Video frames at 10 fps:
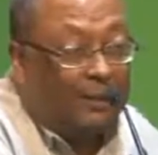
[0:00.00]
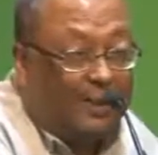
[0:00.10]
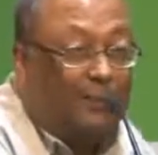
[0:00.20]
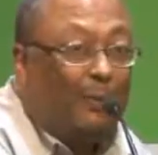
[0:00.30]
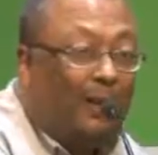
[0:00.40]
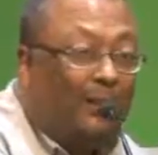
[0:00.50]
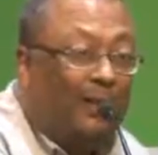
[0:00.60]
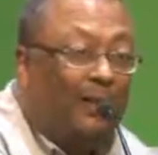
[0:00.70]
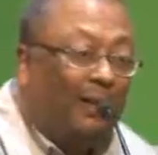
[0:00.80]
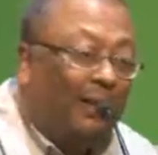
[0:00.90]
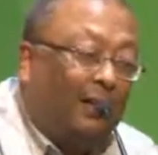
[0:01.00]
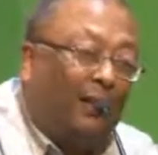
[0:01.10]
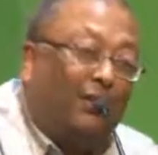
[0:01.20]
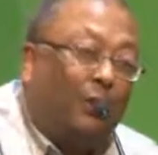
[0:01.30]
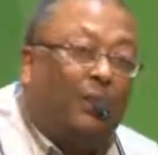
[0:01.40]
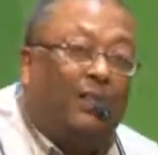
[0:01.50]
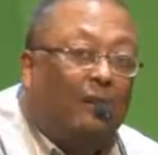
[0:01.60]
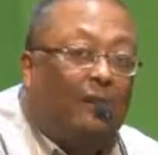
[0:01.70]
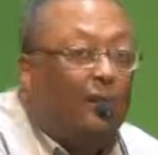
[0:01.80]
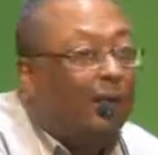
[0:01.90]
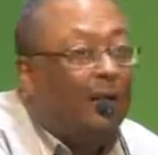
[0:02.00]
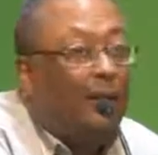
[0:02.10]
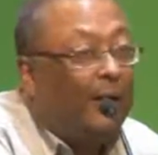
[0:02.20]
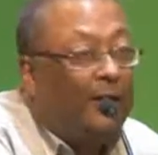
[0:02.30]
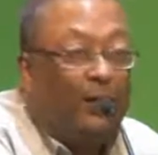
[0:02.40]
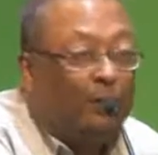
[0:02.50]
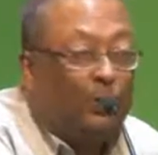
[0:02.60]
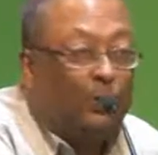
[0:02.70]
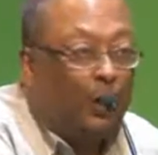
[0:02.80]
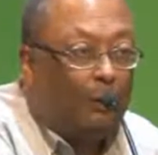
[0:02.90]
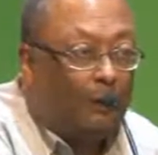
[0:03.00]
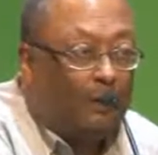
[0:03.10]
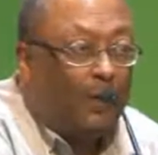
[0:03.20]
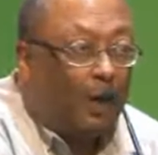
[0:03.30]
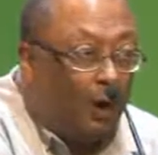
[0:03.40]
This battery does not suffer from any of those problems.